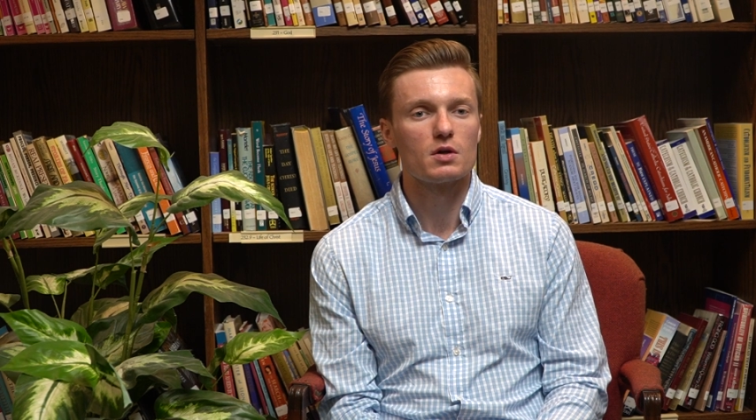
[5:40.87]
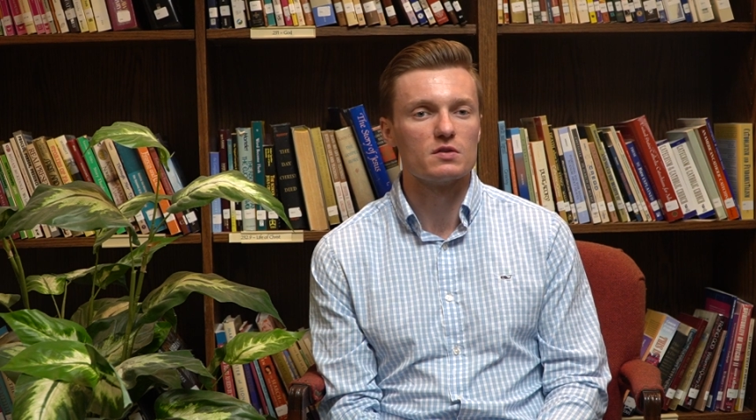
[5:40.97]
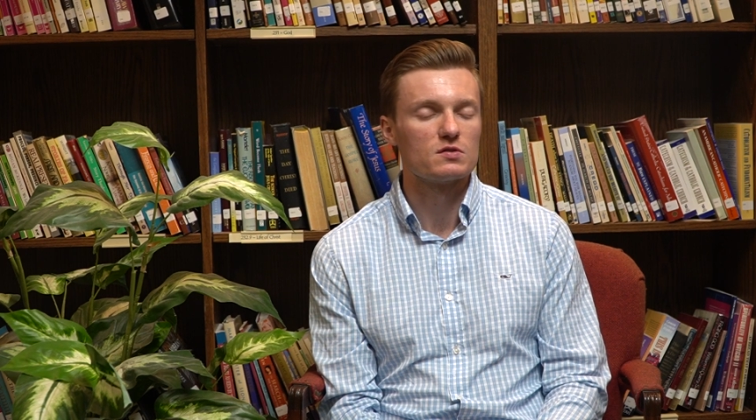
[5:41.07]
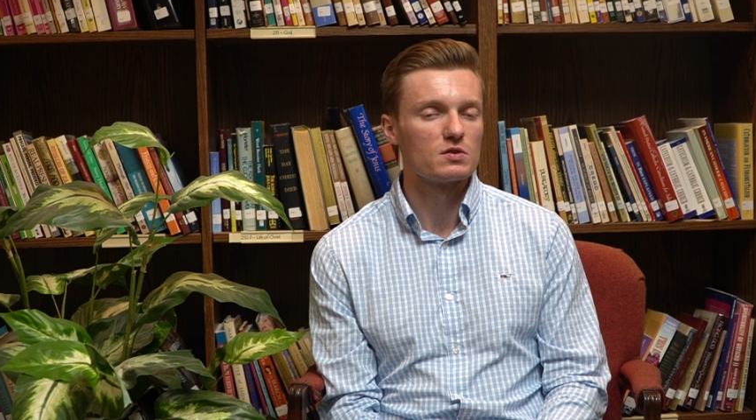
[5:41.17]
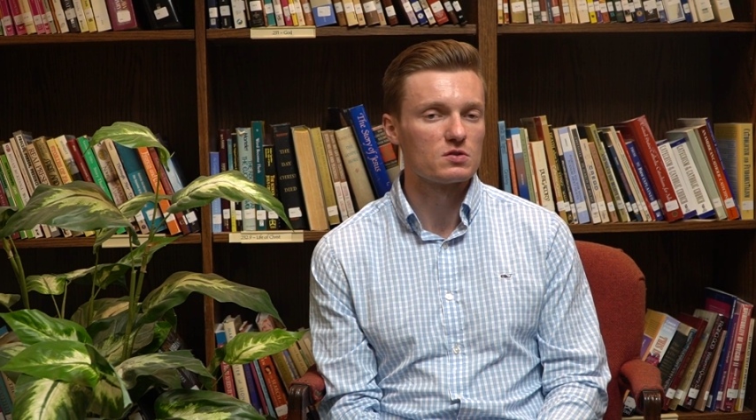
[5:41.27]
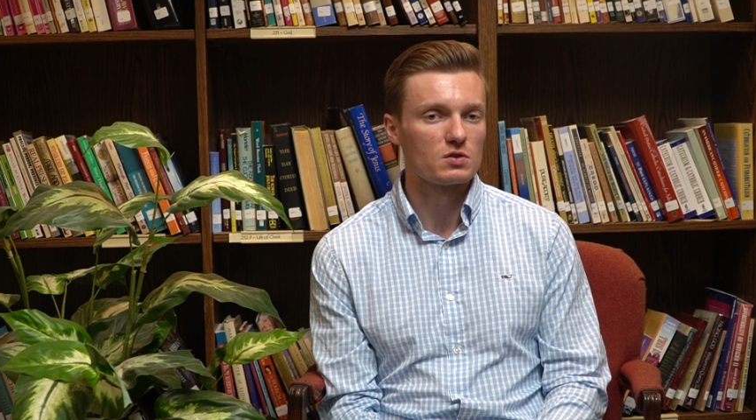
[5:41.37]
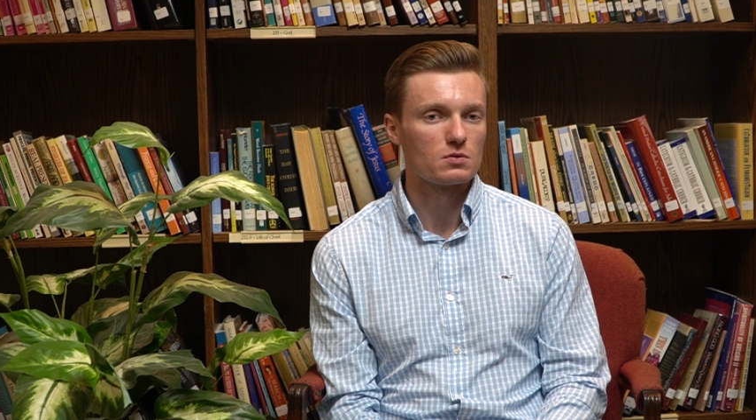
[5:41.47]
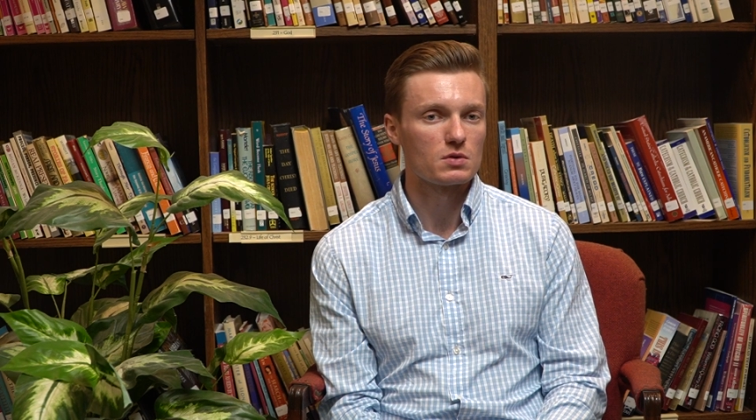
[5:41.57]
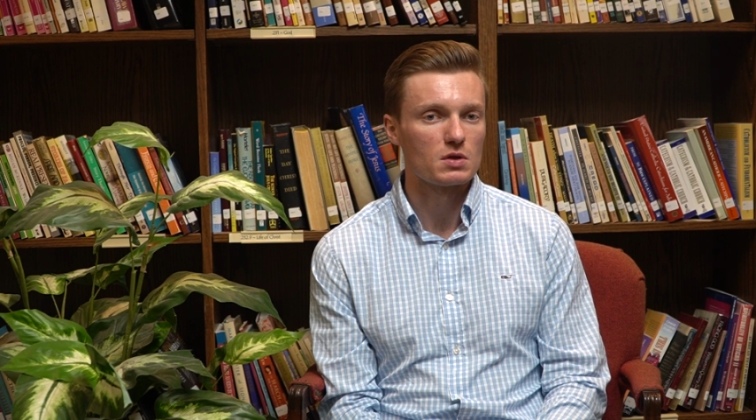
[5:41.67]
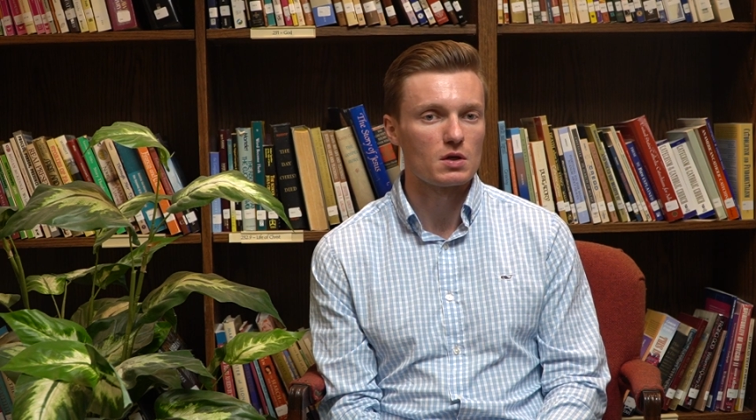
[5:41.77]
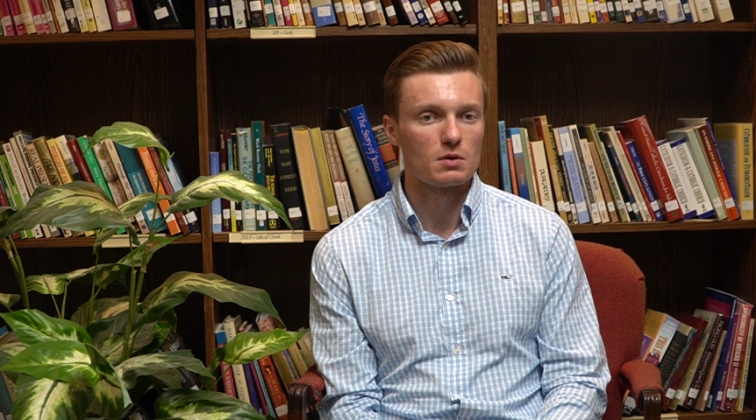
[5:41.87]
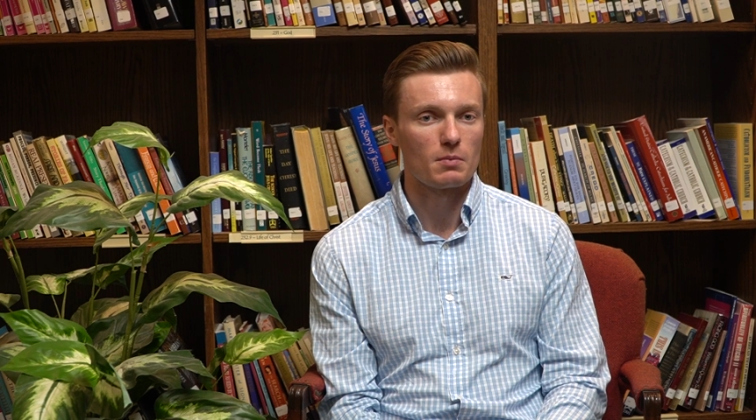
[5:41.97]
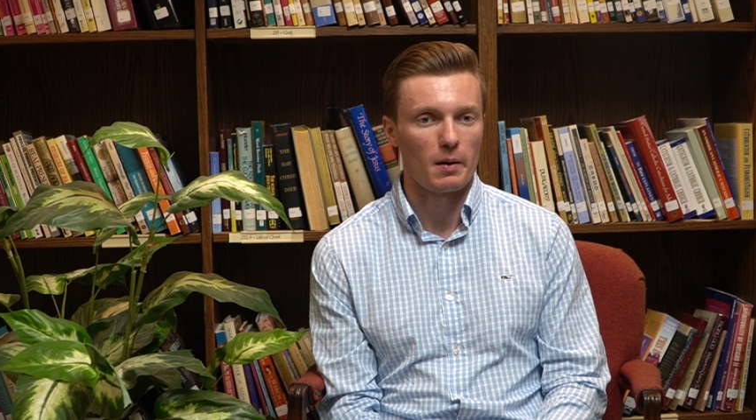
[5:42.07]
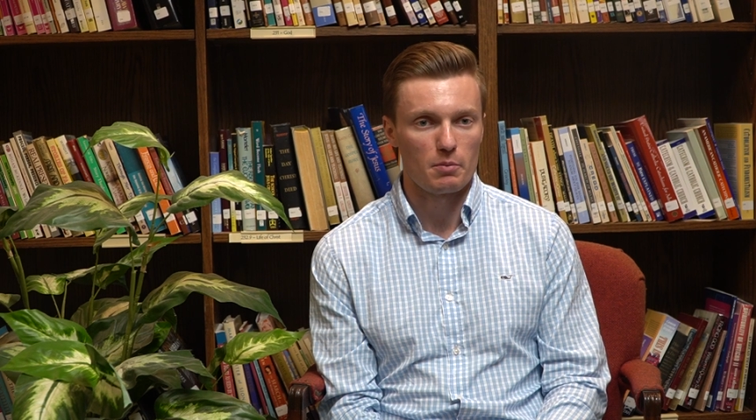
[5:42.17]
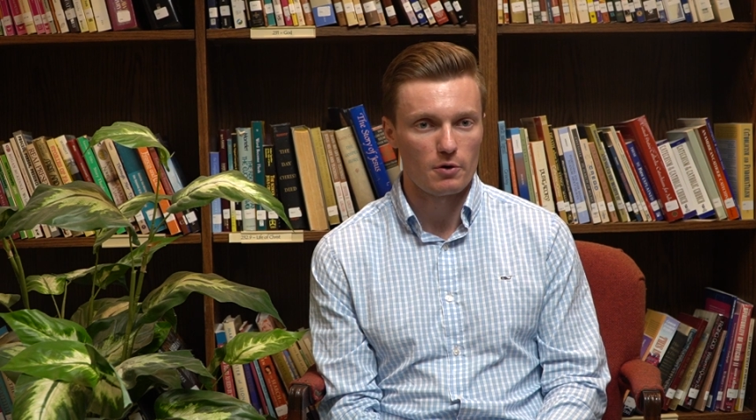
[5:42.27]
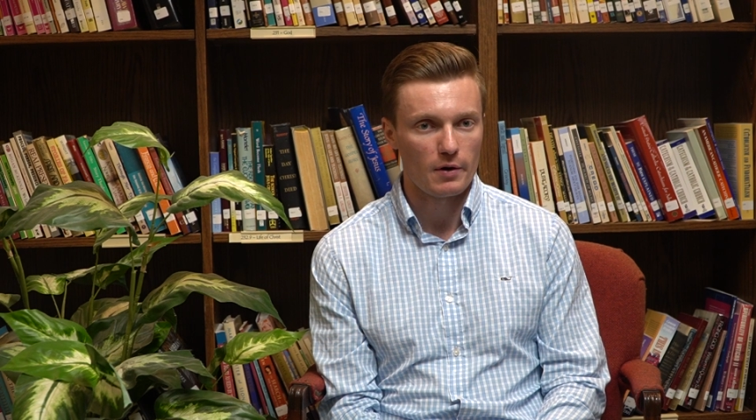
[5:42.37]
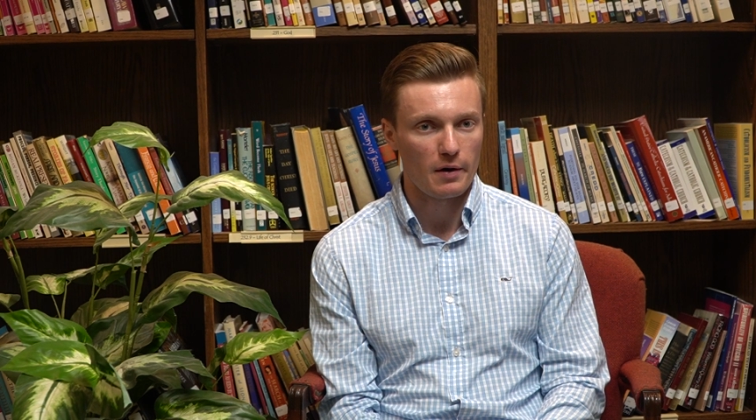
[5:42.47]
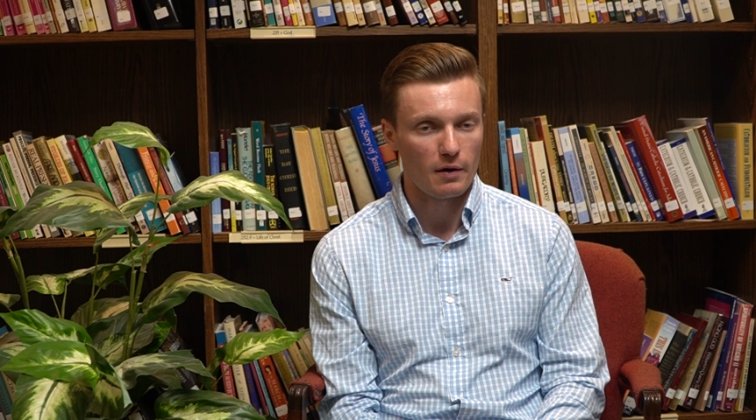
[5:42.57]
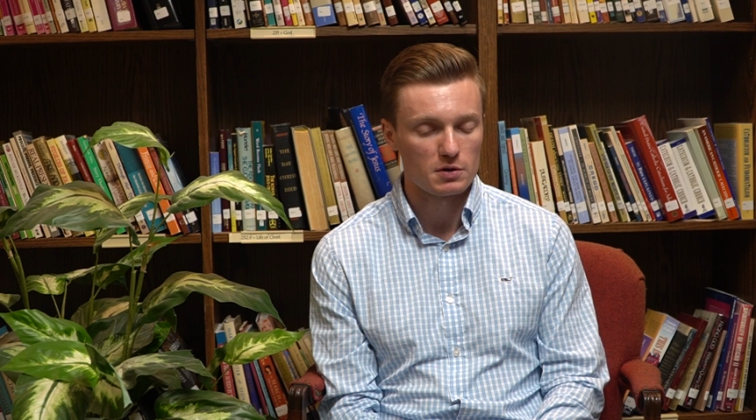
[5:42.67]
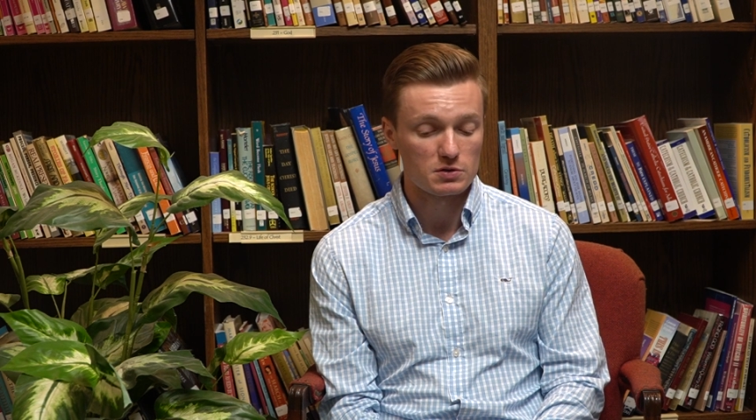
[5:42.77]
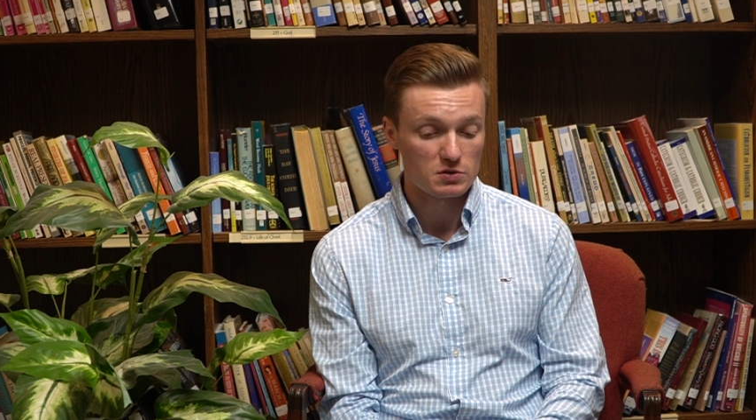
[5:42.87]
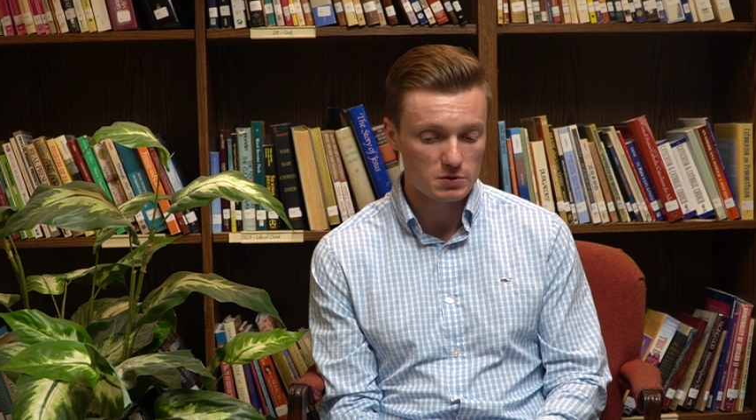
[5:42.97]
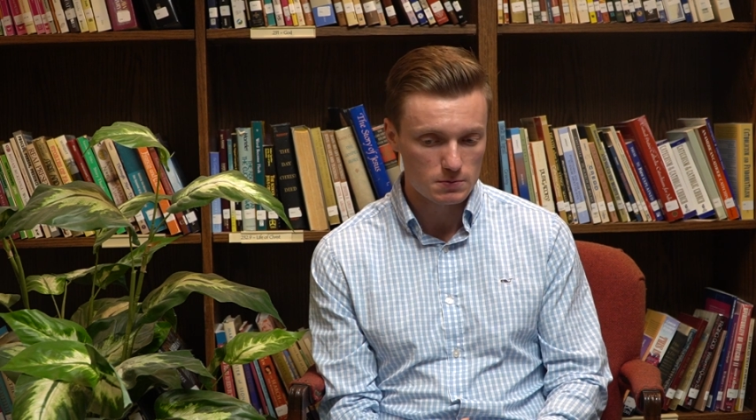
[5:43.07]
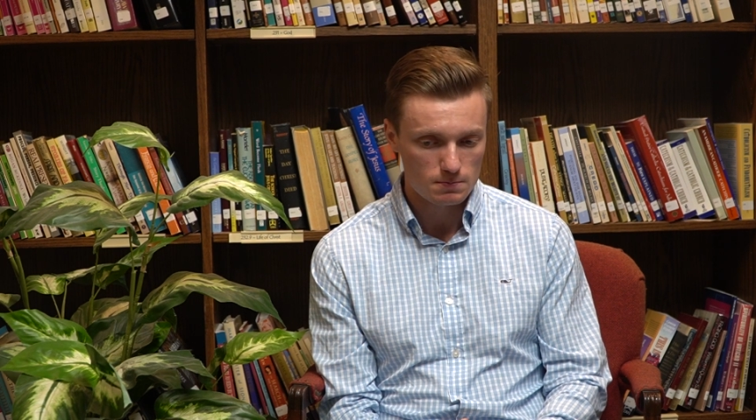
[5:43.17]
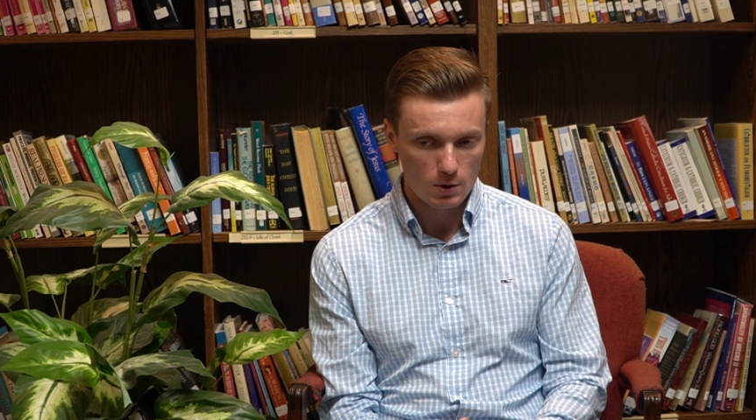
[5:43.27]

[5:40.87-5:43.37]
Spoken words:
consistently in my prayer is,